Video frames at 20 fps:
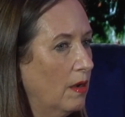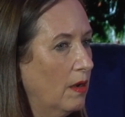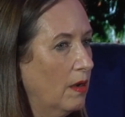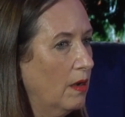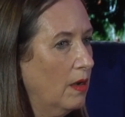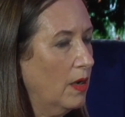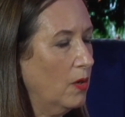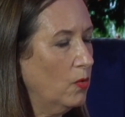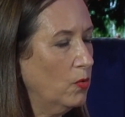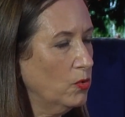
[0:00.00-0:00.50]

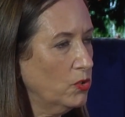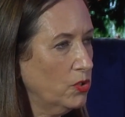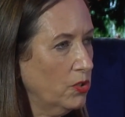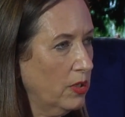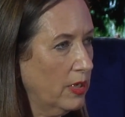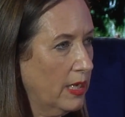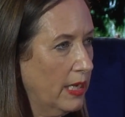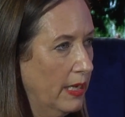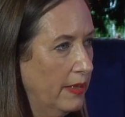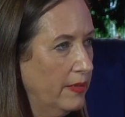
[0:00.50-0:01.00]
I also
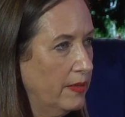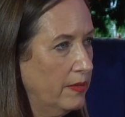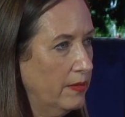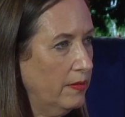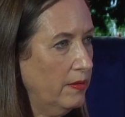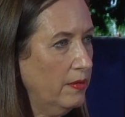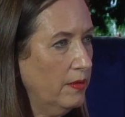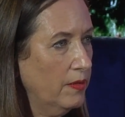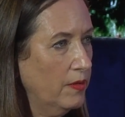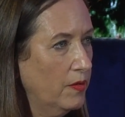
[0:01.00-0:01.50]

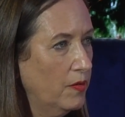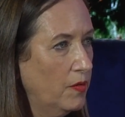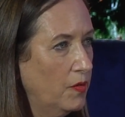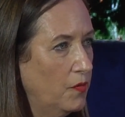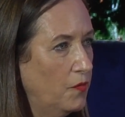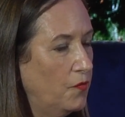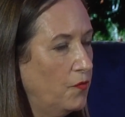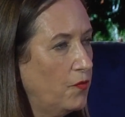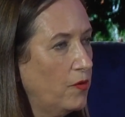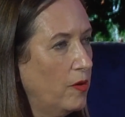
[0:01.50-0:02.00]
gather
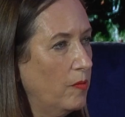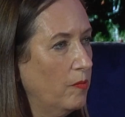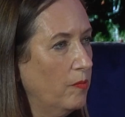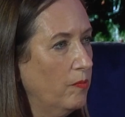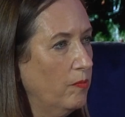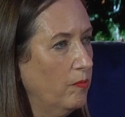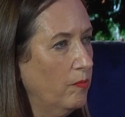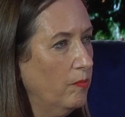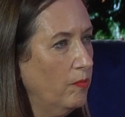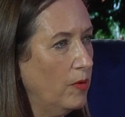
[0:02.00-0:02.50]

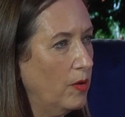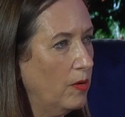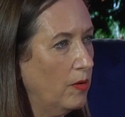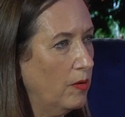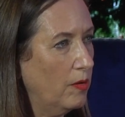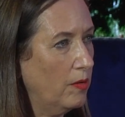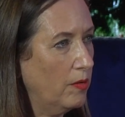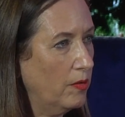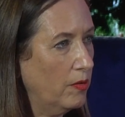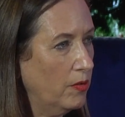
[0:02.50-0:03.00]
from
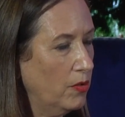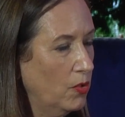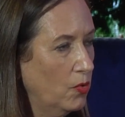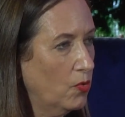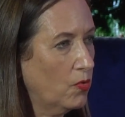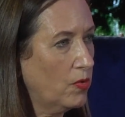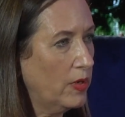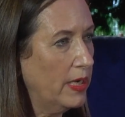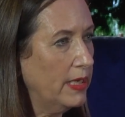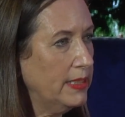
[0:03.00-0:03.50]

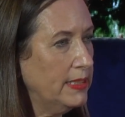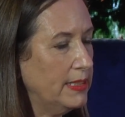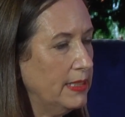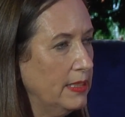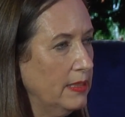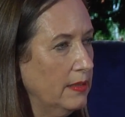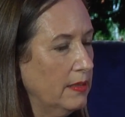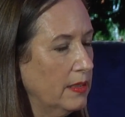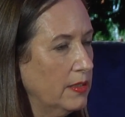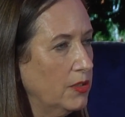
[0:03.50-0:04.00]
your
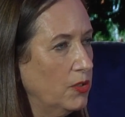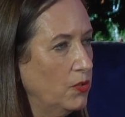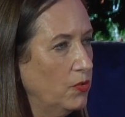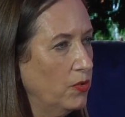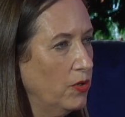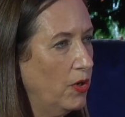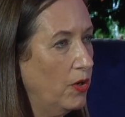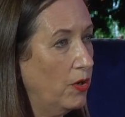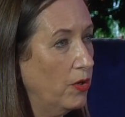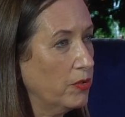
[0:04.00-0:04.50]
writing that
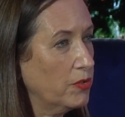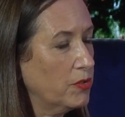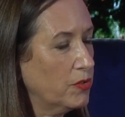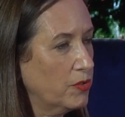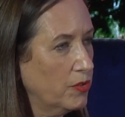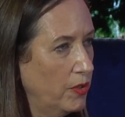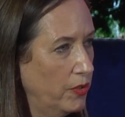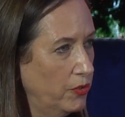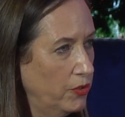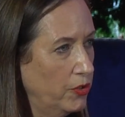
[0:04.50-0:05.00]
you are
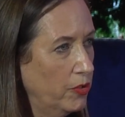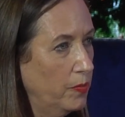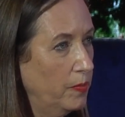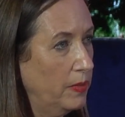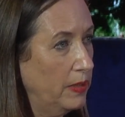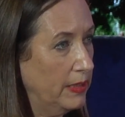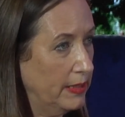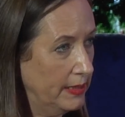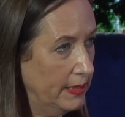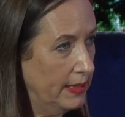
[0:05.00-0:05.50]

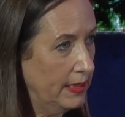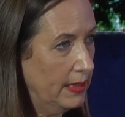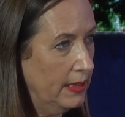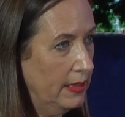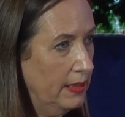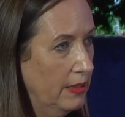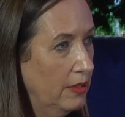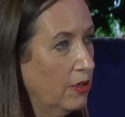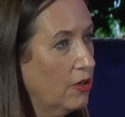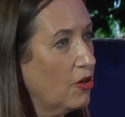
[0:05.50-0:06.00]

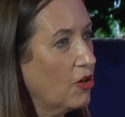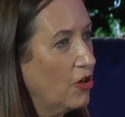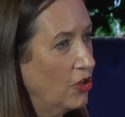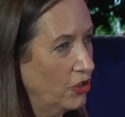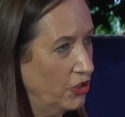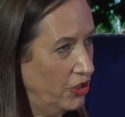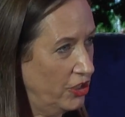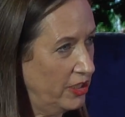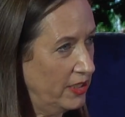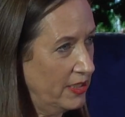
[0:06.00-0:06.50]
socio-politically
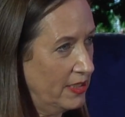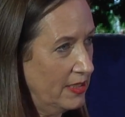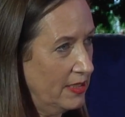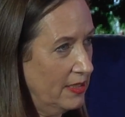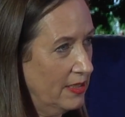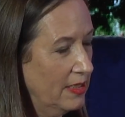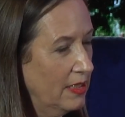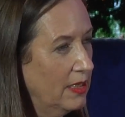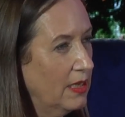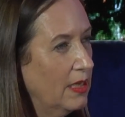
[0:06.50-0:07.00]
conscious.
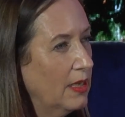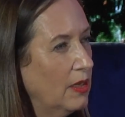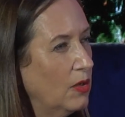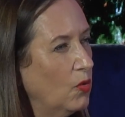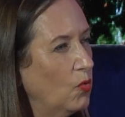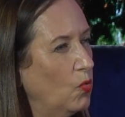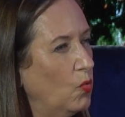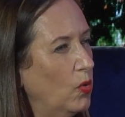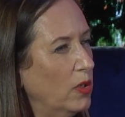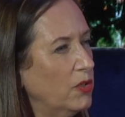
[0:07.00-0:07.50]

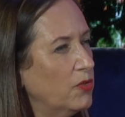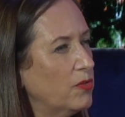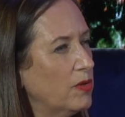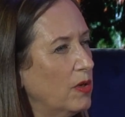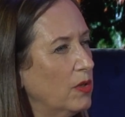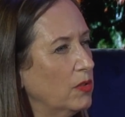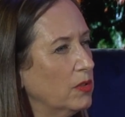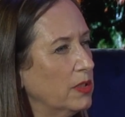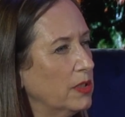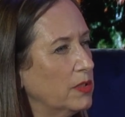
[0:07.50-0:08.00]
What
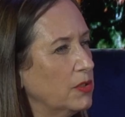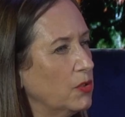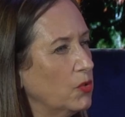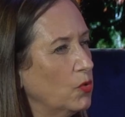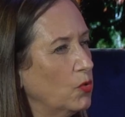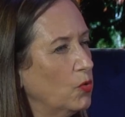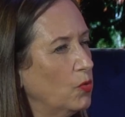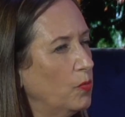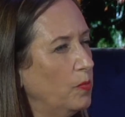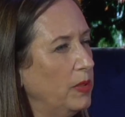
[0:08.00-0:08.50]
role does
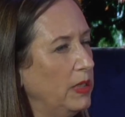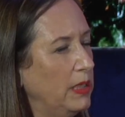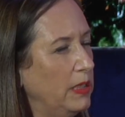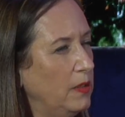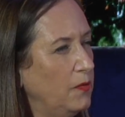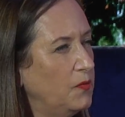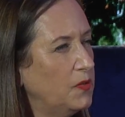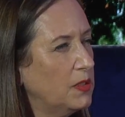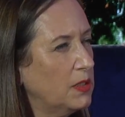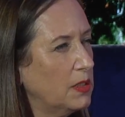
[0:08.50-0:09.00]
your
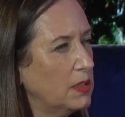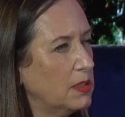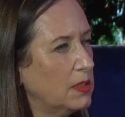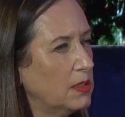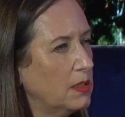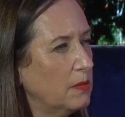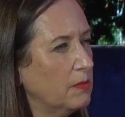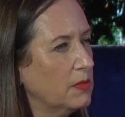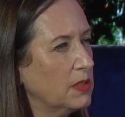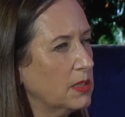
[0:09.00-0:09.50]
belief
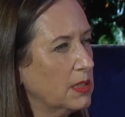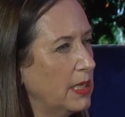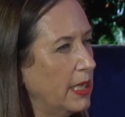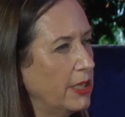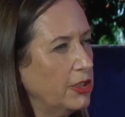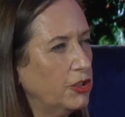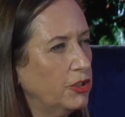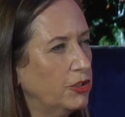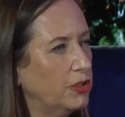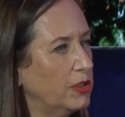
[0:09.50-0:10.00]
system /
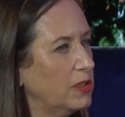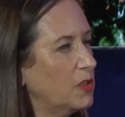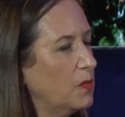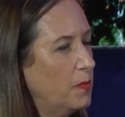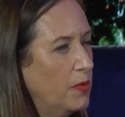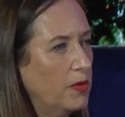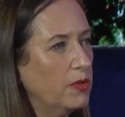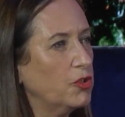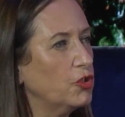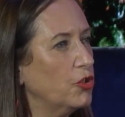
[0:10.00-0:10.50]

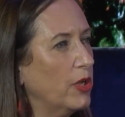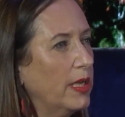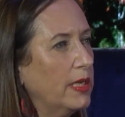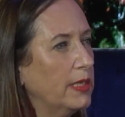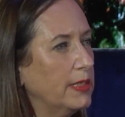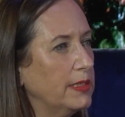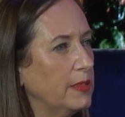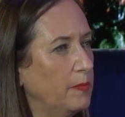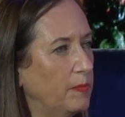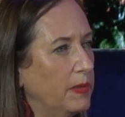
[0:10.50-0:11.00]

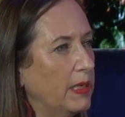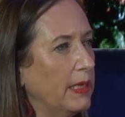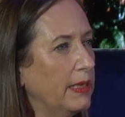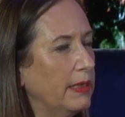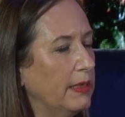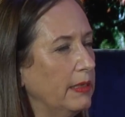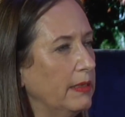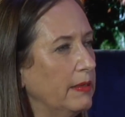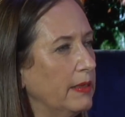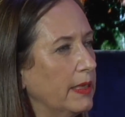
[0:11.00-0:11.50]
spirituality play
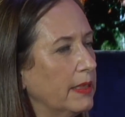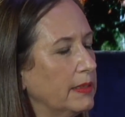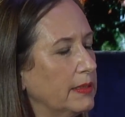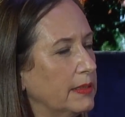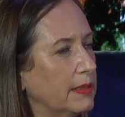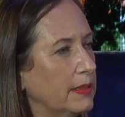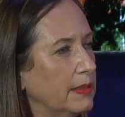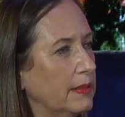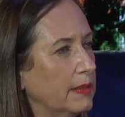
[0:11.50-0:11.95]
in that?